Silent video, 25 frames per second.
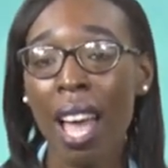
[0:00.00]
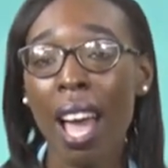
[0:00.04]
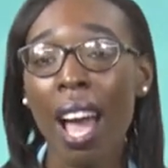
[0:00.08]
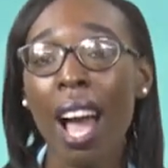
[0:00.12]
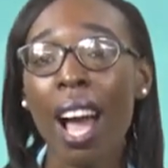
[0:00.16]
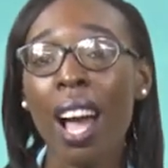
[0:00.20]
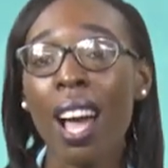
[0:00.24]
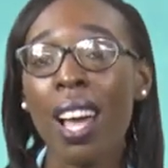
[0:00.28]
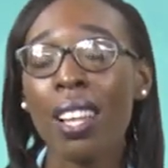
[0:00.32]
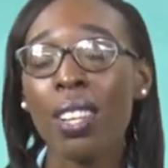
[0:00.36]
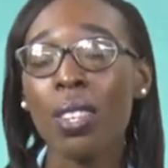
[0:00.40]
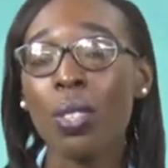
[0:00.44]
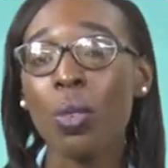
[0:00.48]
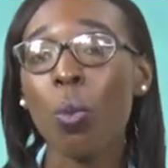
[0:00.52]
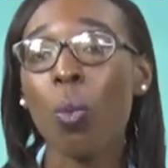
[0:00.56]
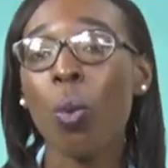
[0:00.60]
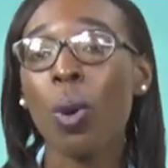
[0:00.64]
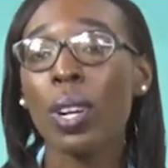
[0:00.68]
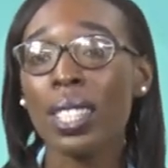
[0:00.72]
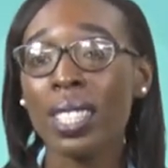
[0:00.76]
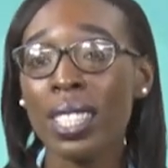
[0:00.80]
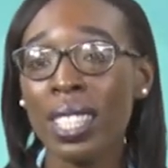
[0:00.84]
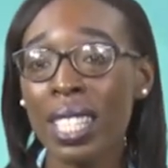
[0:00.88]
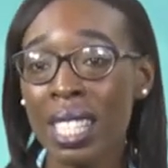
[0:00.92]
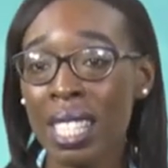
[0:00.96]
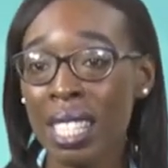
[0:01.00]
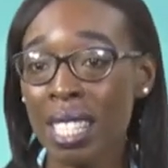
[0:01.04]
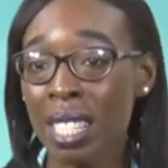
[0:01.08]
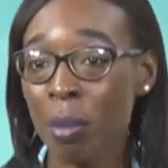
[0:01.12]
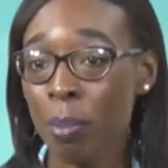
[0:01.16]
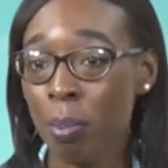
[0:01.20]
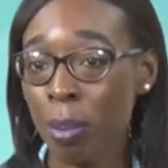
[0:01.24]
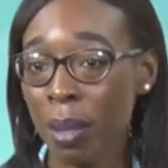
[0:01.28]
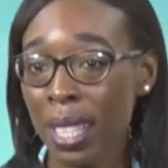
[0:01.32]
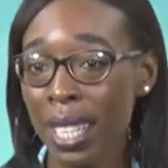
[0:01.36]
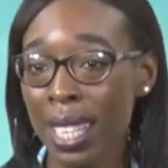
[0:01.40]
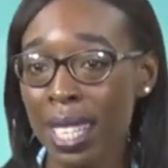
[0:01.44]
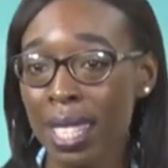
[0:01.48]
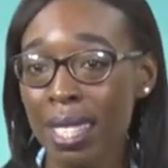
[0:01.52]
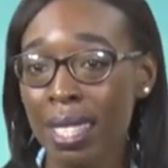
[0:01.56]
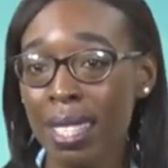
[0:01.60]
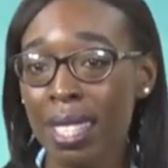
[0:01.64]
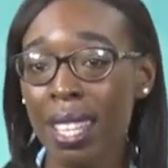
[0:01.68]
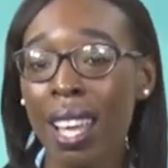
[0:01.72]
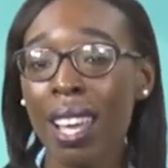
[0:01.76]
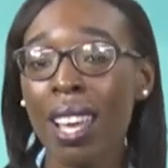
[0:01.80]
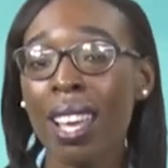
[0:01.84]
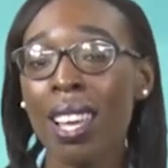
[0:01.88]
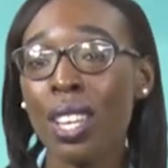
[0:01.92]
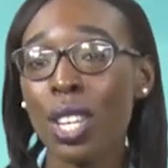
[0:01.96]
and what takes place
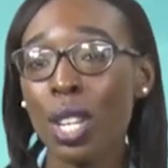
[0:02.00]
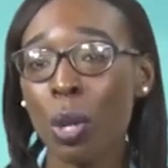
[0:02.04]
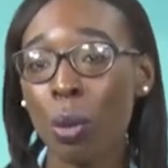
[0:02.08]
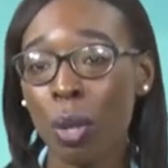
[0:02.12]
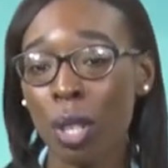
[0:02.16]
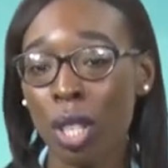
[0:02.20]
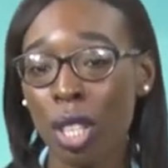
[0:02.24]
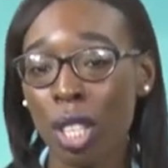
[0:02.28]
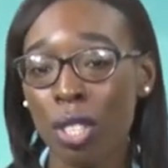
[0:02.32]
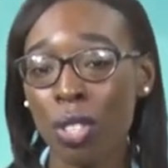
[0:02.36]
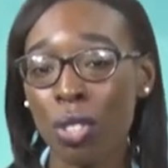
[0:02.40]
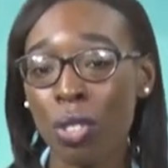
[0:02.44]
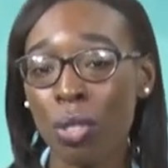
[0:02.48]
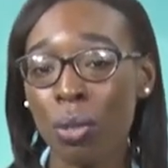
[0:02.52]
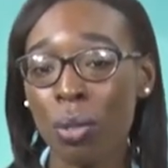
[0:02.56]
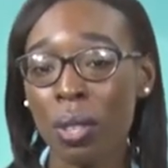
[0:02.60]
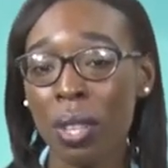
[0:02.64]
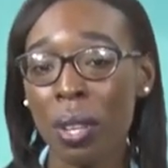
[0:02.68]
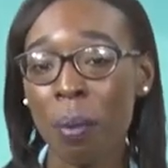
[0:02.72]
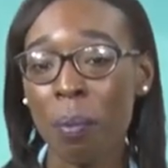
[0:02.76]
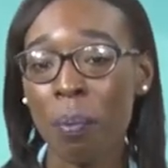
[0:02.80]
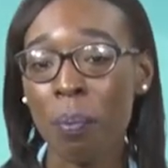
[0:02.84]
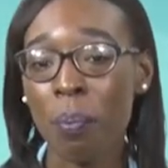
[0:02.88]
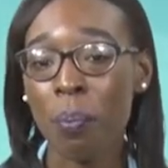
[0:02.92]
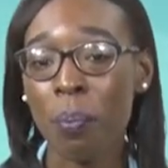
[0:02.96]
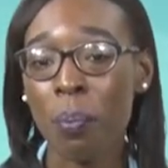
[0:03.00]
in our country.